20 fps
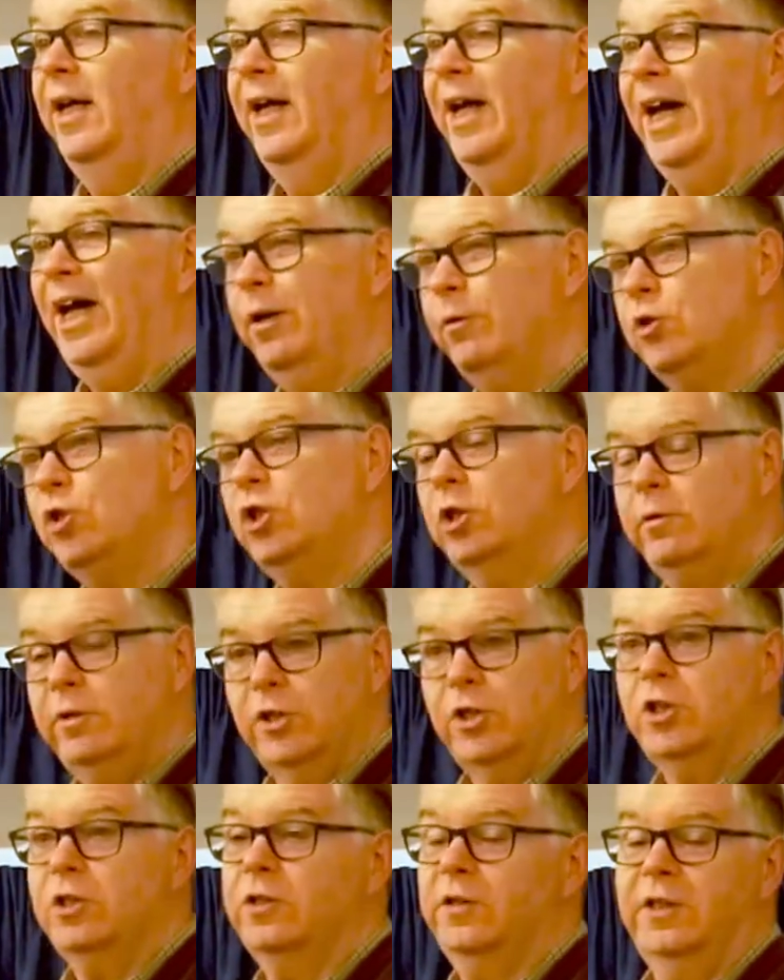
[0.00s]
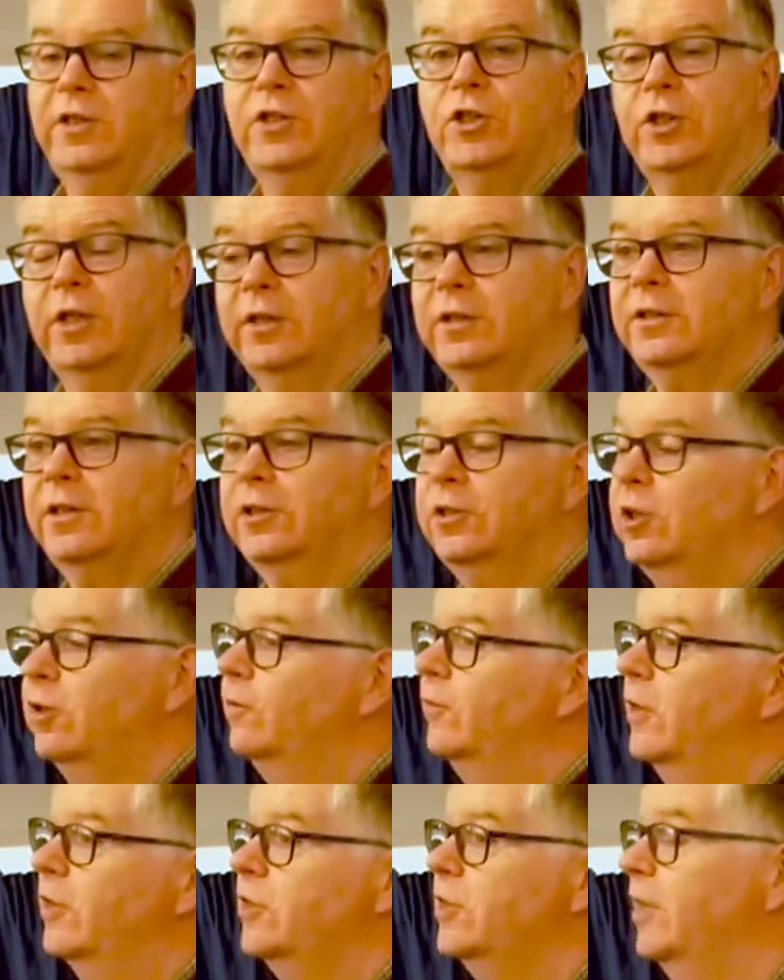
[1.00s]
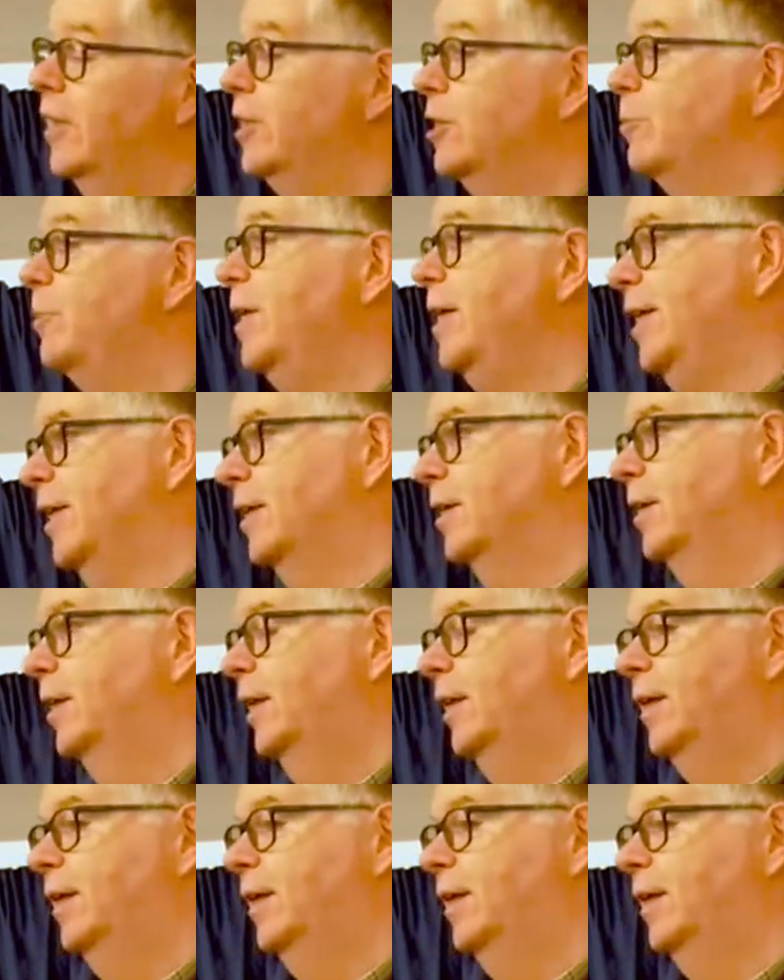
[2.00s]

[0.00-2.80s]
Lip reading: how Jewish do these Gentile converts need to be?